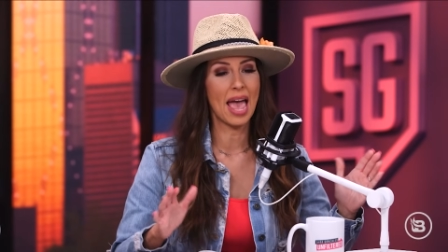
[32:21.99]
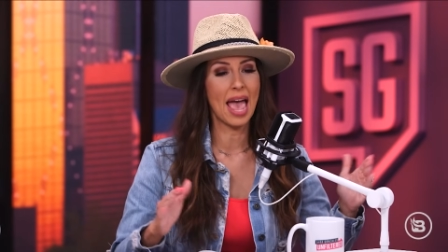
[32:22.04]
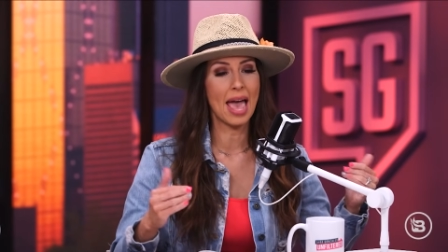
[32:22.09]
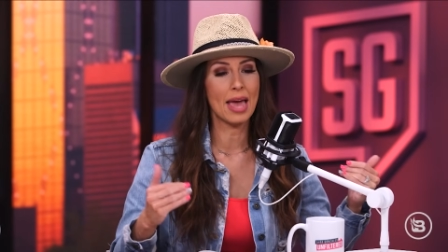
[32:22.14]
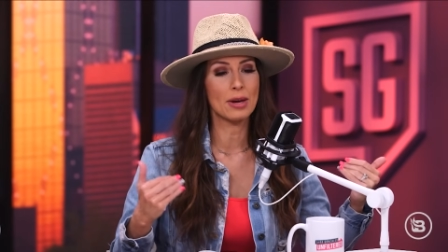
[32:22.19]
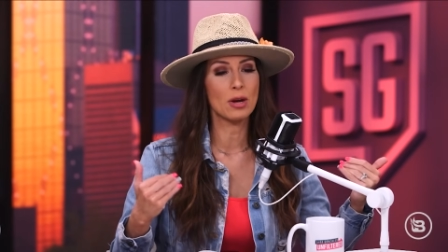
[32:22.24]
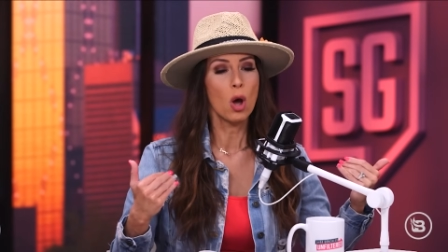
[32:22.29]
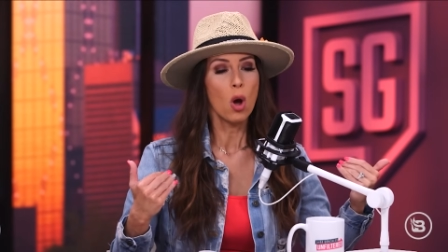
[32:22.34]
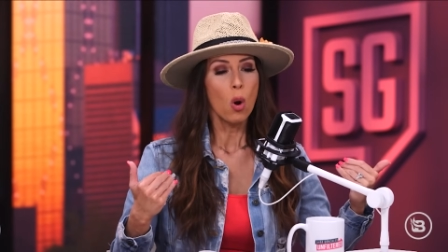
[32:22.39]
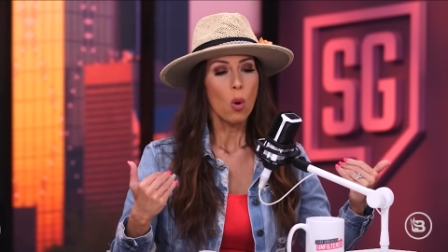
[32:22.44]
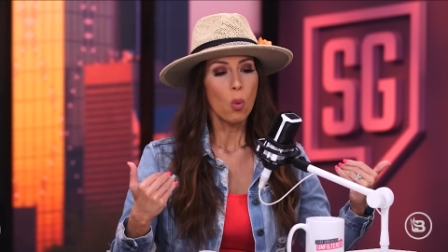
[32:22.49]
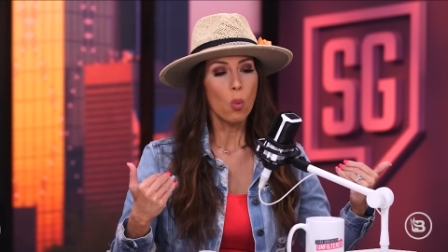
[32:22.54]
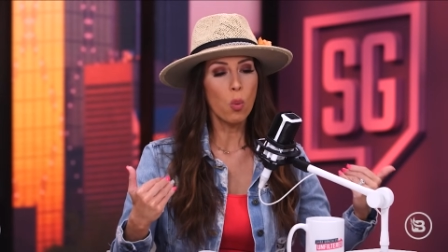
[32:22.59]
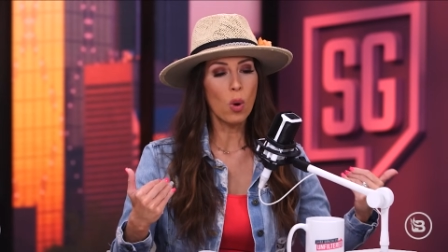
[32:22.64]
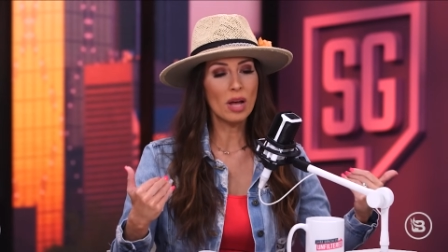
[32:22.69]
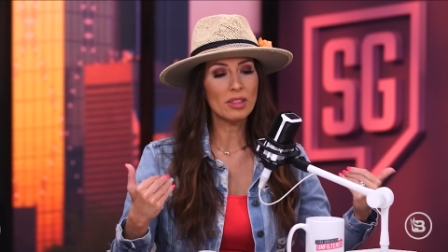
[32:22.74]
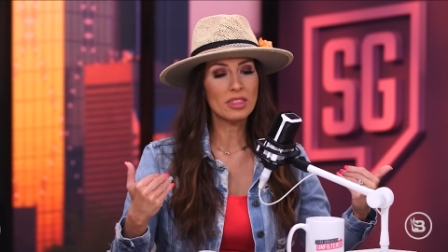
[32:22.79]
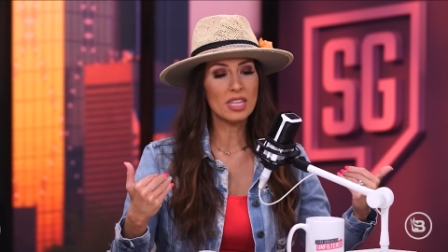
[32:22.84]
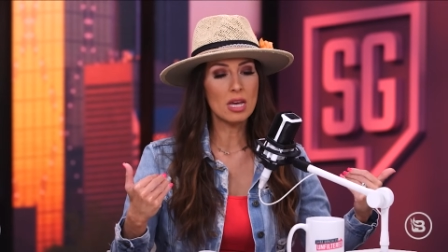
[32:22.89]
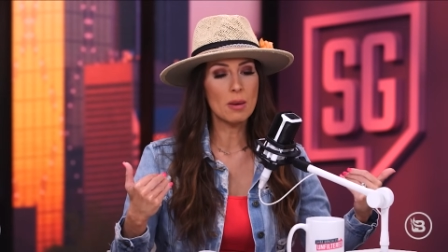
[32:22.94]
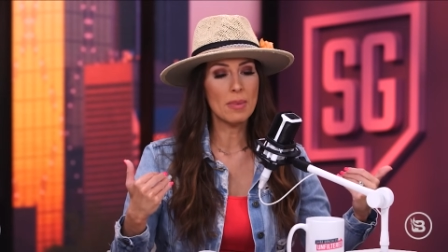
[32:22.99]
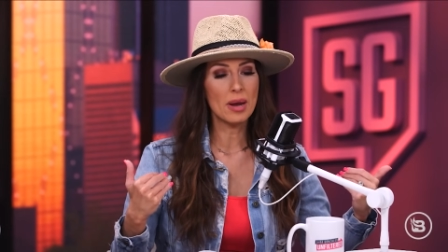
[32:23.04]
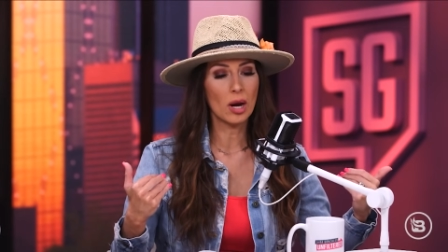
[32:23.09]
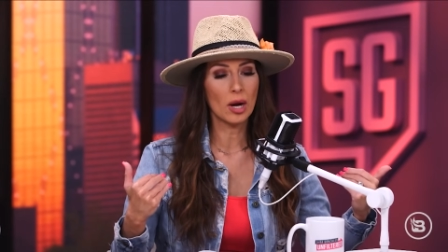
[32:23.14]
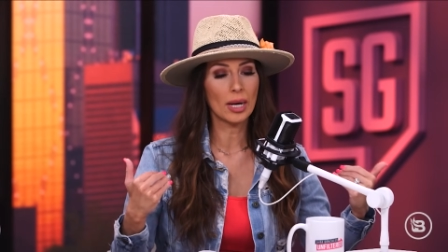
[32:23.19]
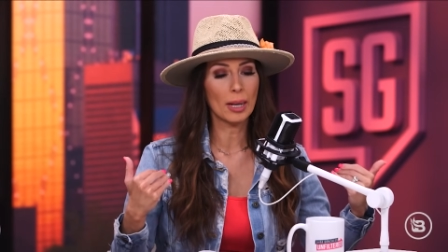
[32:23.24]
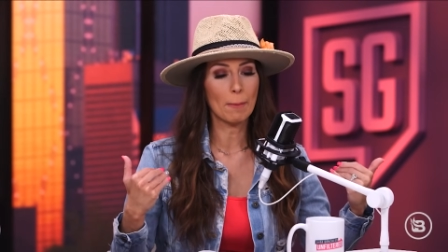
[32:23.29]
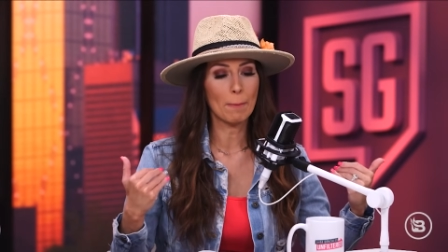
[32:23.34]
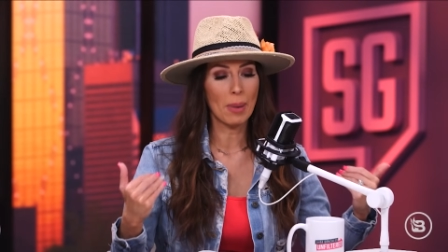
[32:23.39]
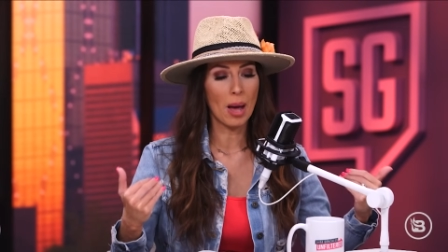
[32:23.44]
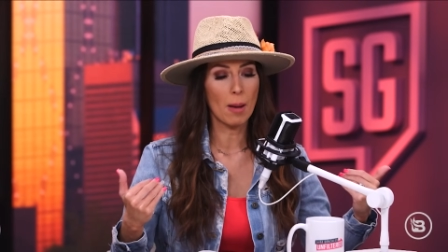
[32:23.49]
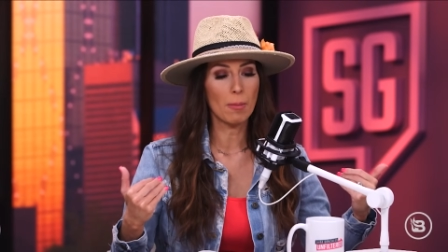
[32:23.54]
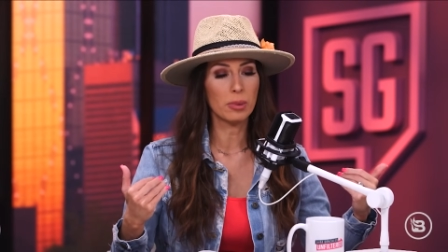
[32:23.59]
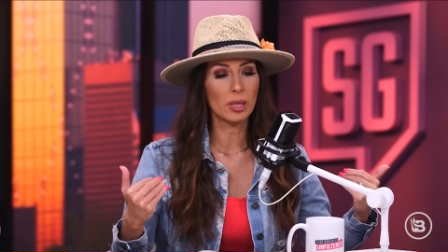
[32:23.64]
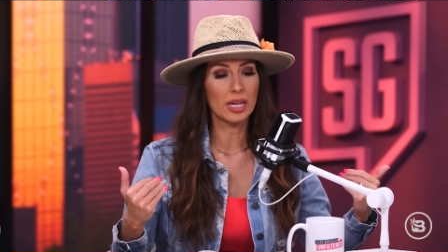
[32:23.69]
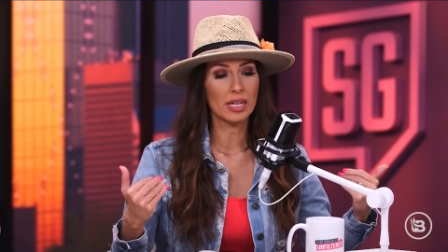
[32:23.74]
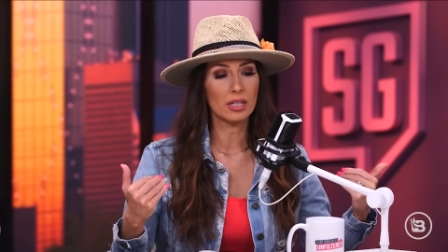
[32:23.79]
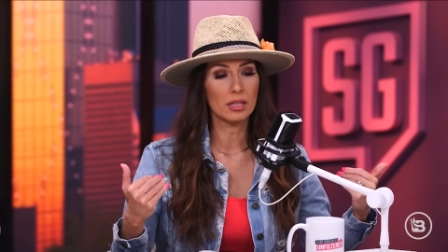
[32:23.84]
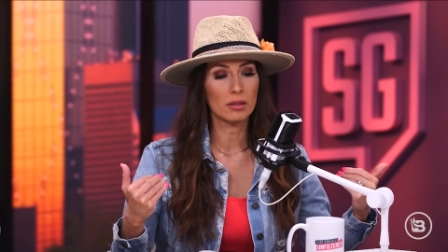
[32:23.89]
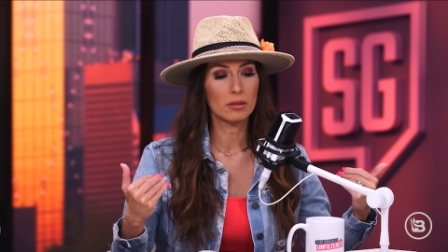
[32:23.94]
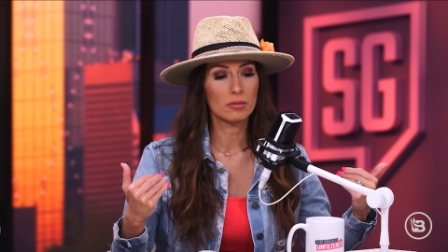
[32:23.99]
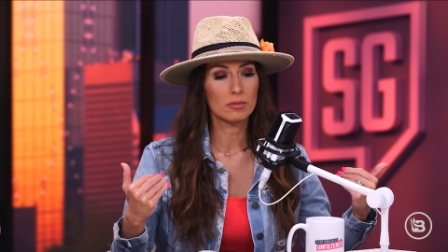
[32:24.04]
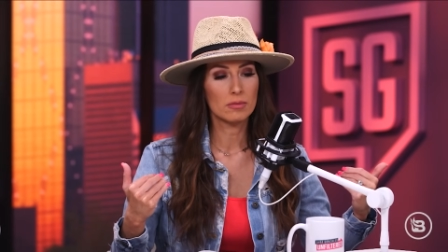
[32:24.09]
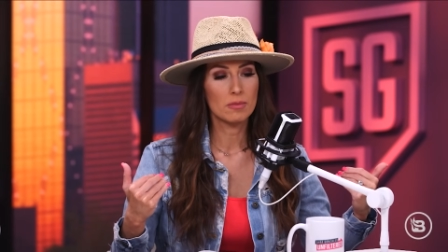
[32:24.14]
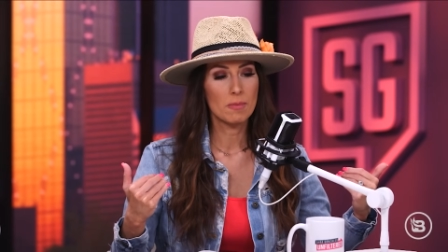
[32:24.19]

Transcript: and what the American public